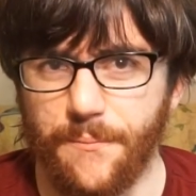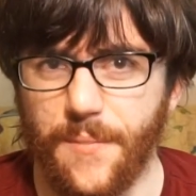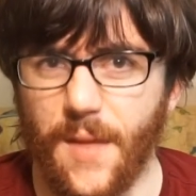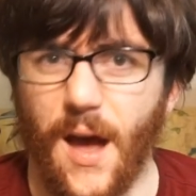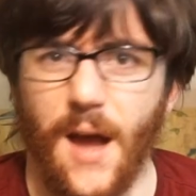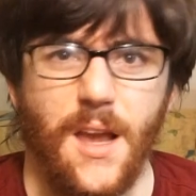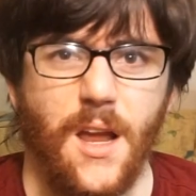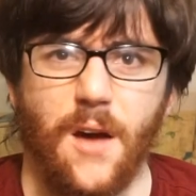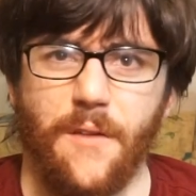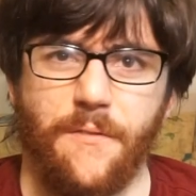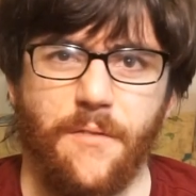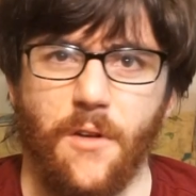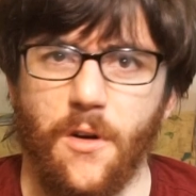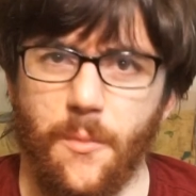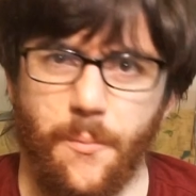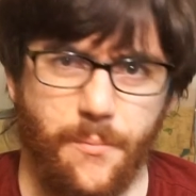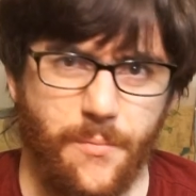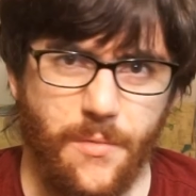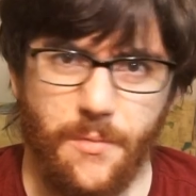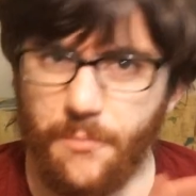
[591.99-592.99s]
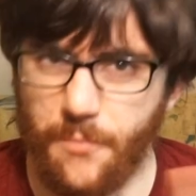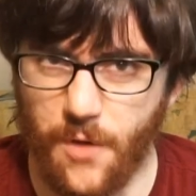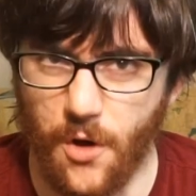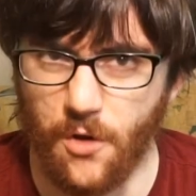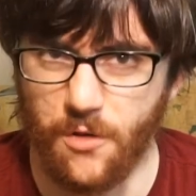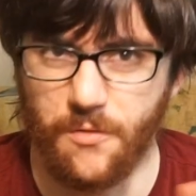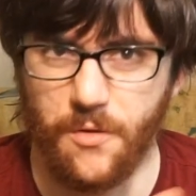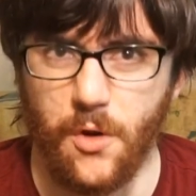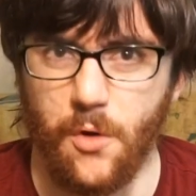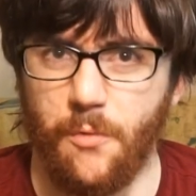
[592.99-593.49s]
I know, for
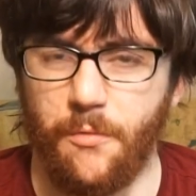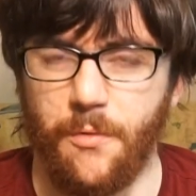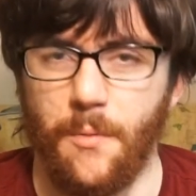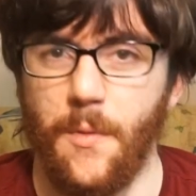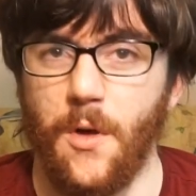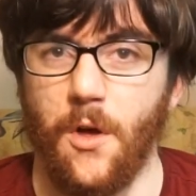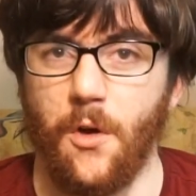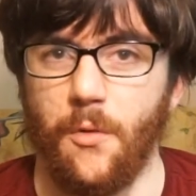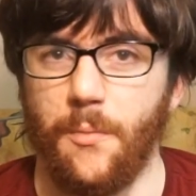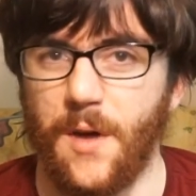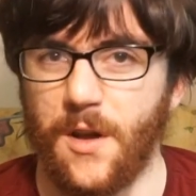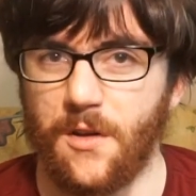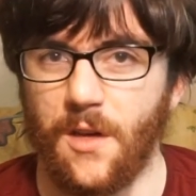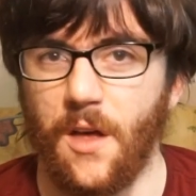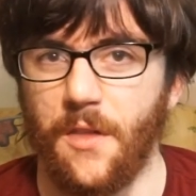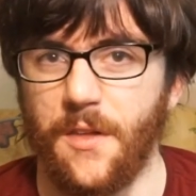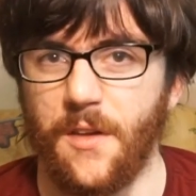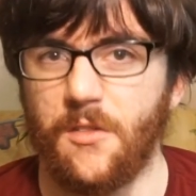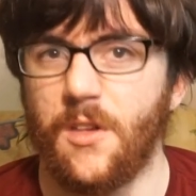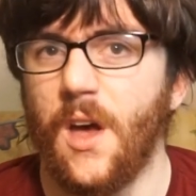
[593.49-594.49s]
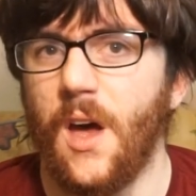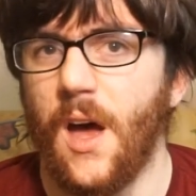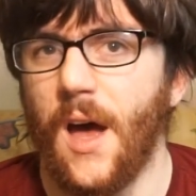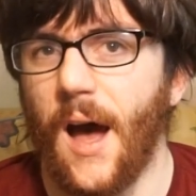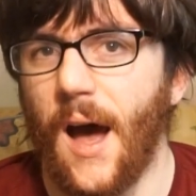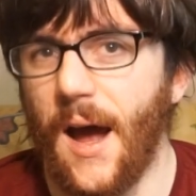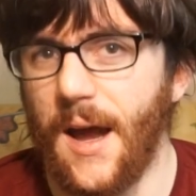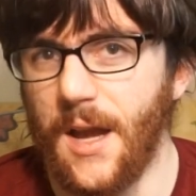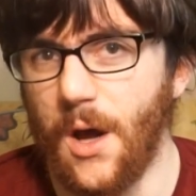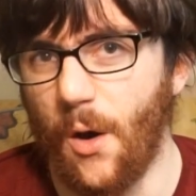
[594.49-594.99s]
those of you familiar with mental health things,
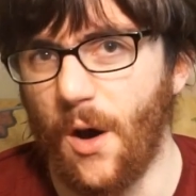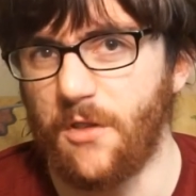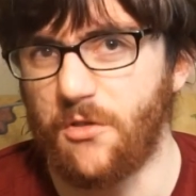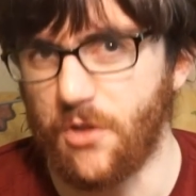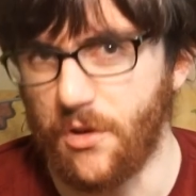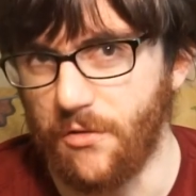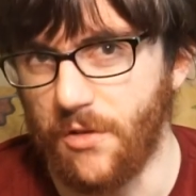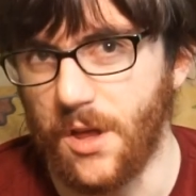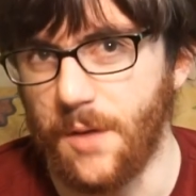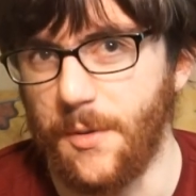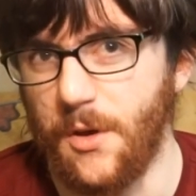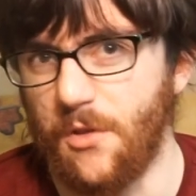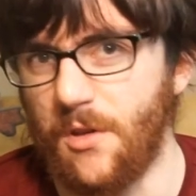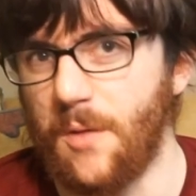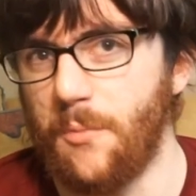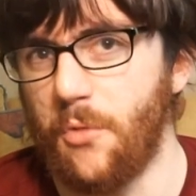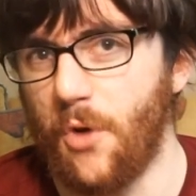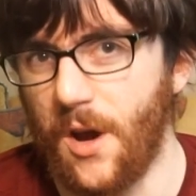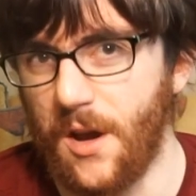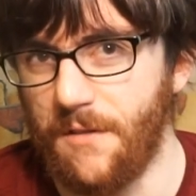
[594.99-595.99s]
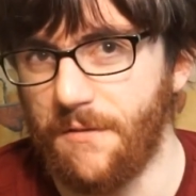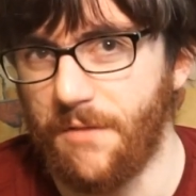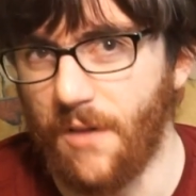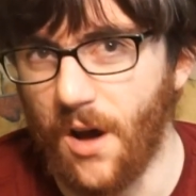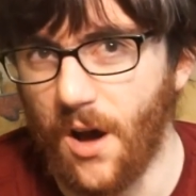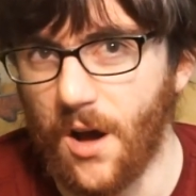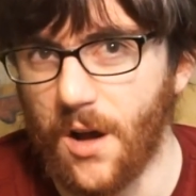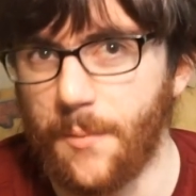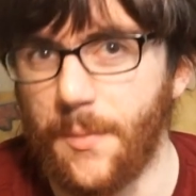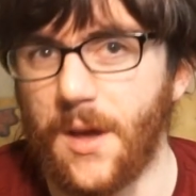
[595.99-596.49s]
I know I shouldn't really be using brain
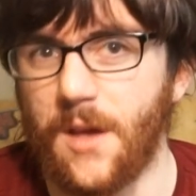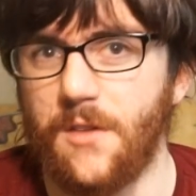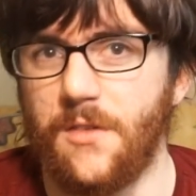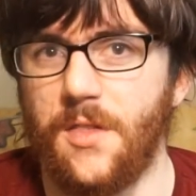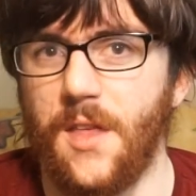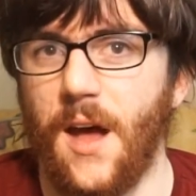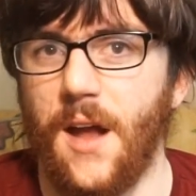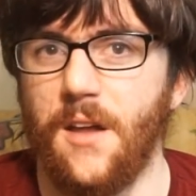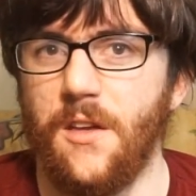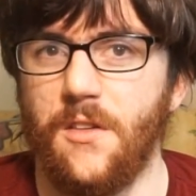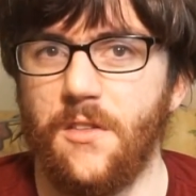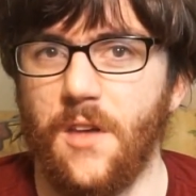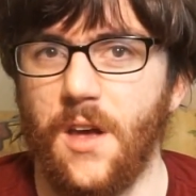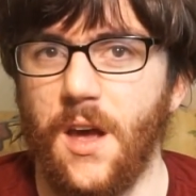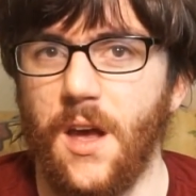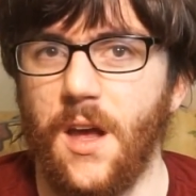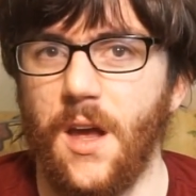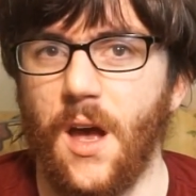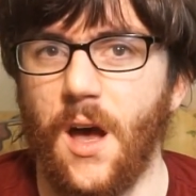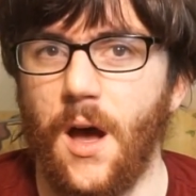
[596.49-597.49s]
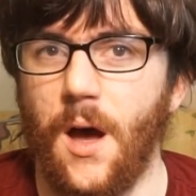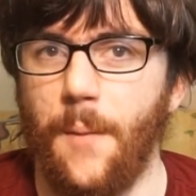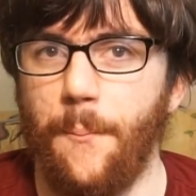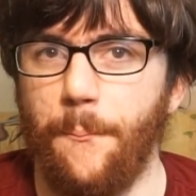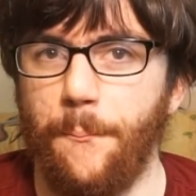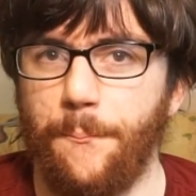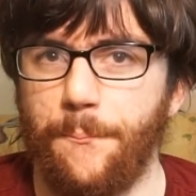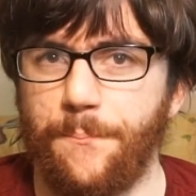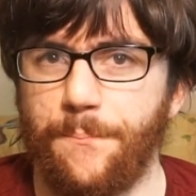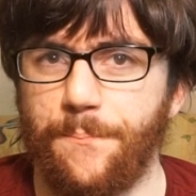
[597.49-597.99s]
fog because that is a